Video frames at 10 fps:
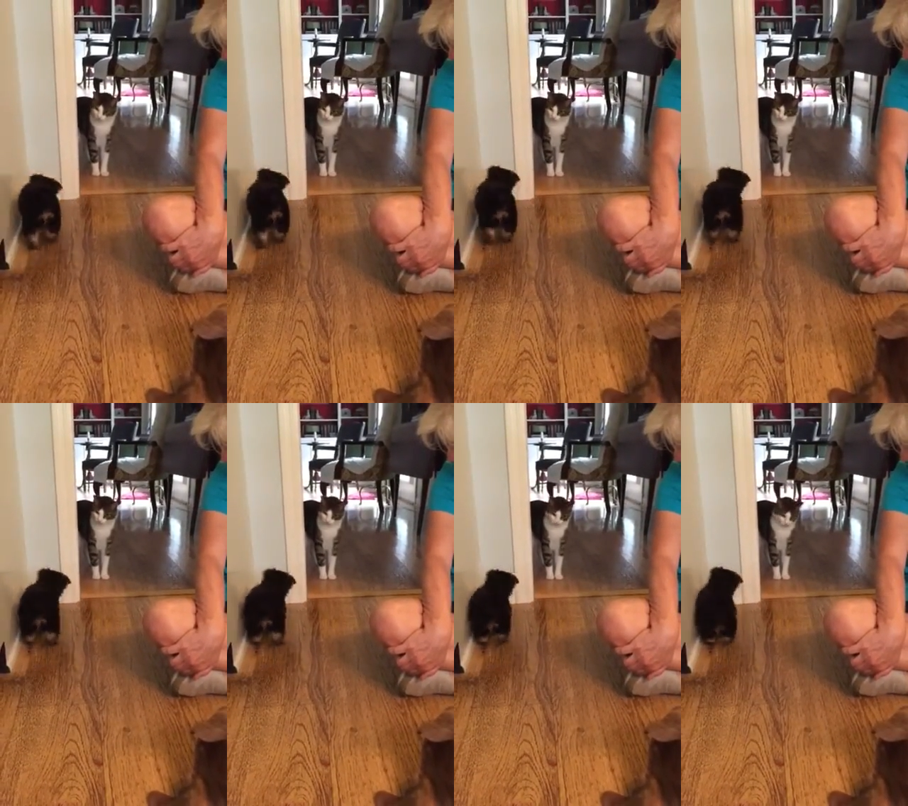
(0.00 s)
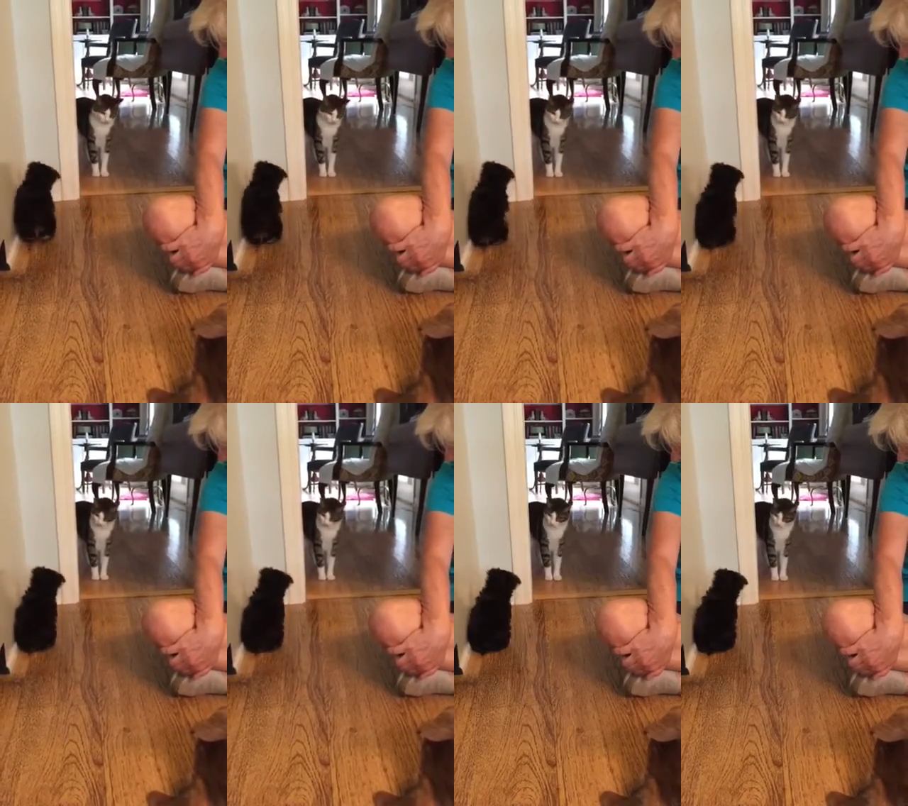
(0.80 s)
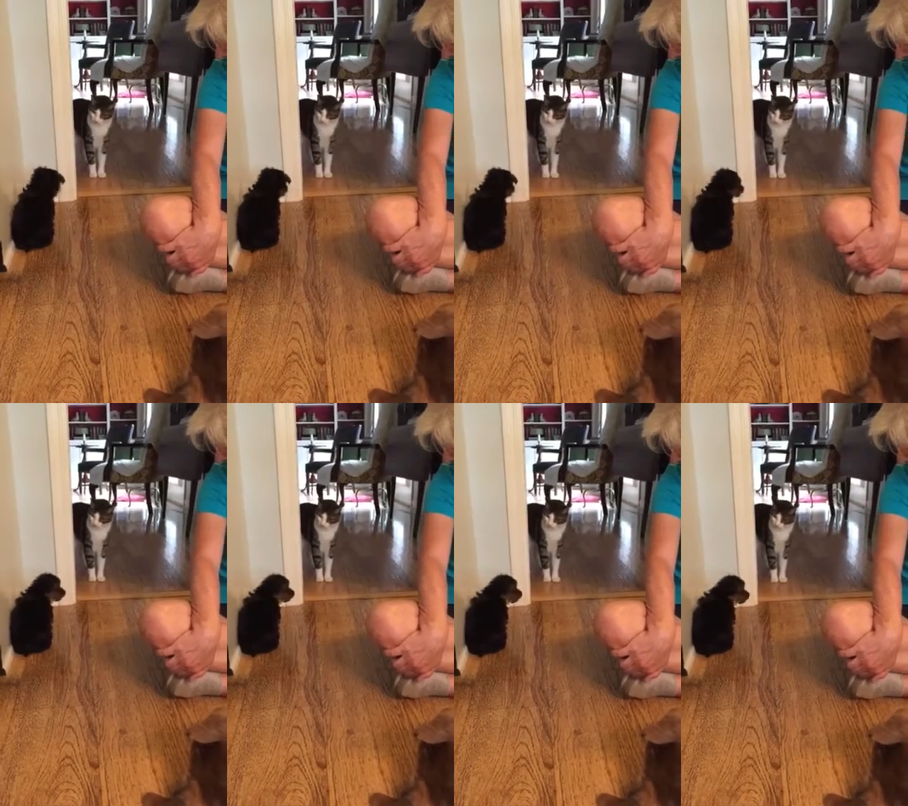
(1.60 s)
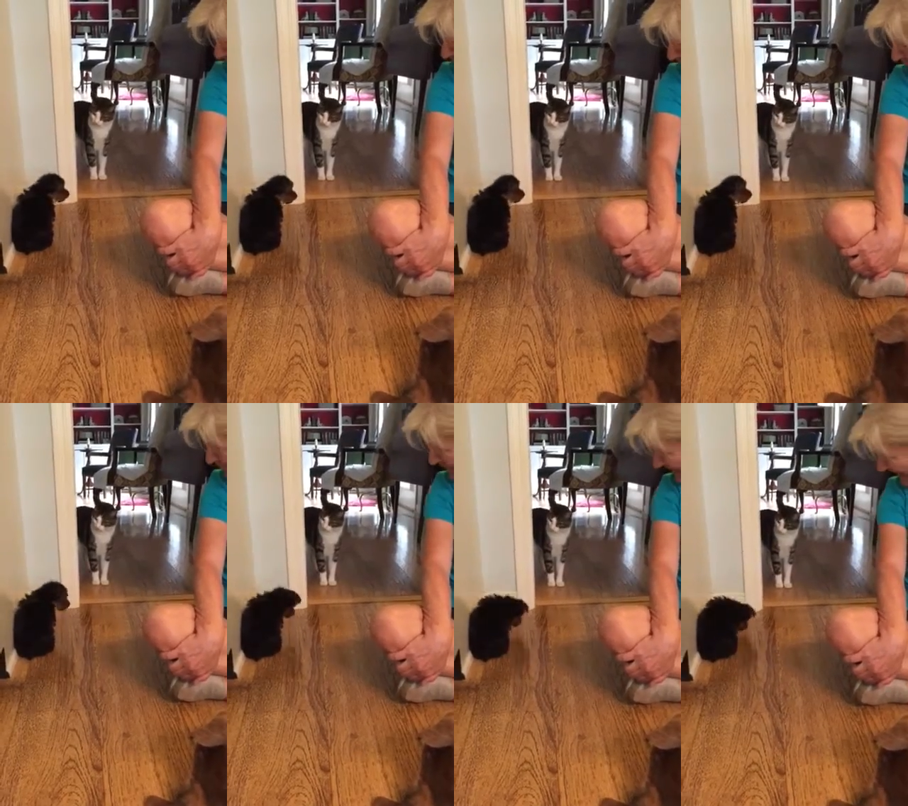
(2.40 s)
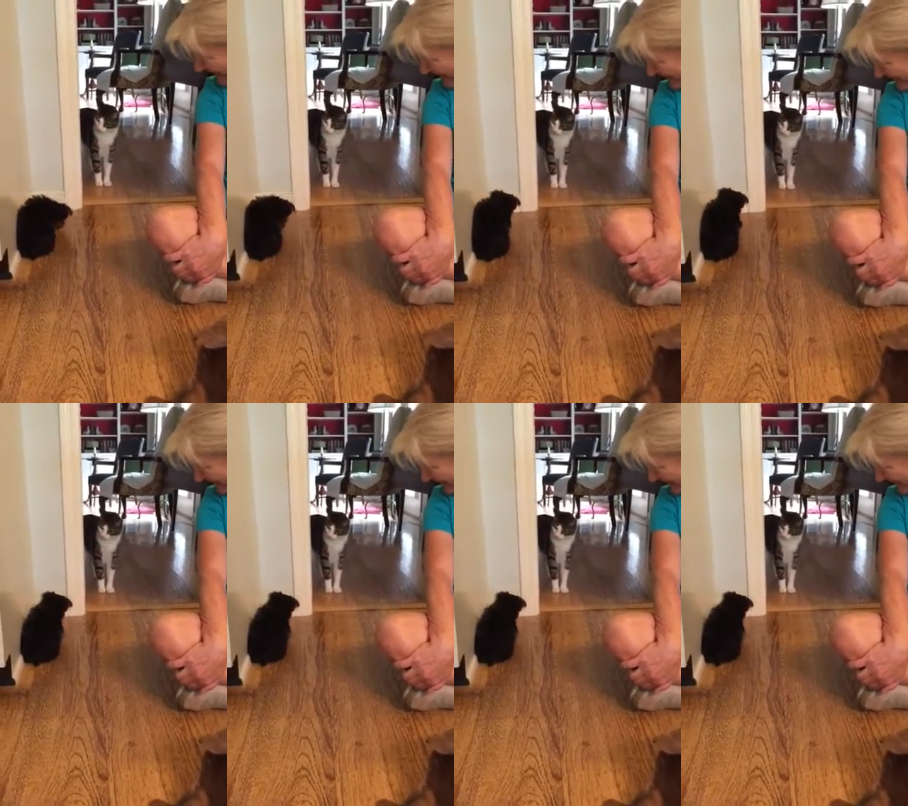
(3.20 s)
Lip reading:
No face is visible, so there are no lips to read.